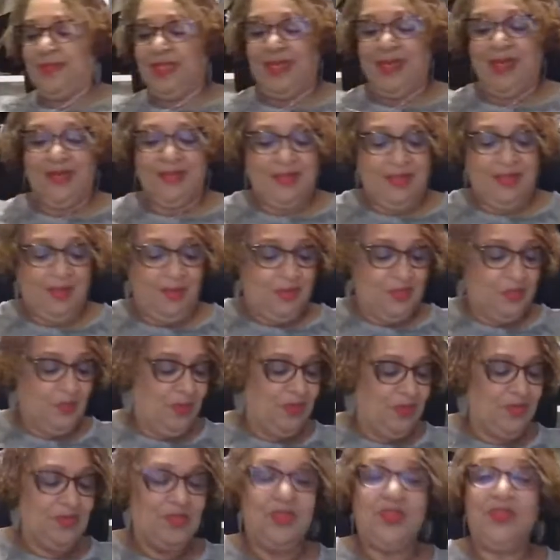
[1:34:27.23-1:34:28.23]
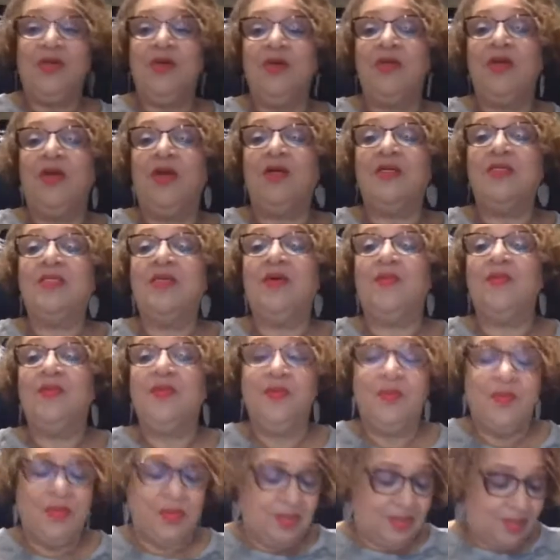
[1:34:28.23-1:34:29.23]
Guys, I was supposed to show y'all
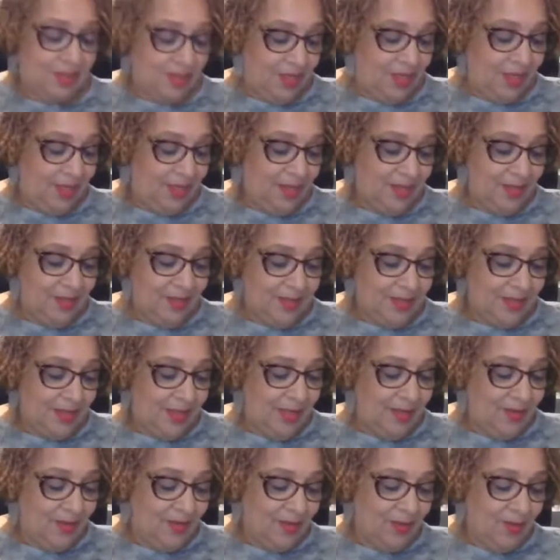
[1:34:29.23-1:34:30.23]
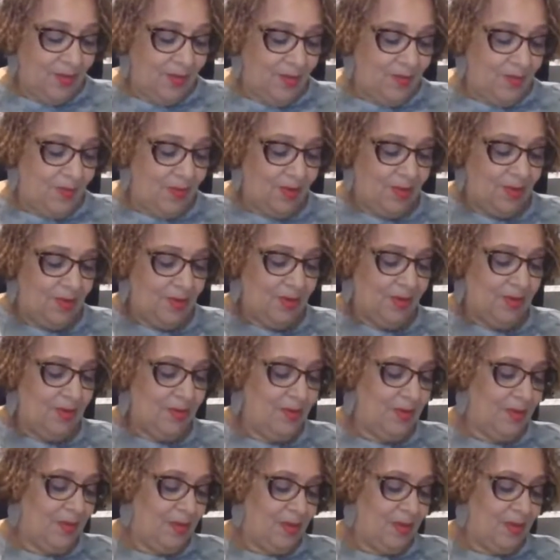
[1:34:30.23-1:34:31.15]
something with this necklace. I had it all wrong.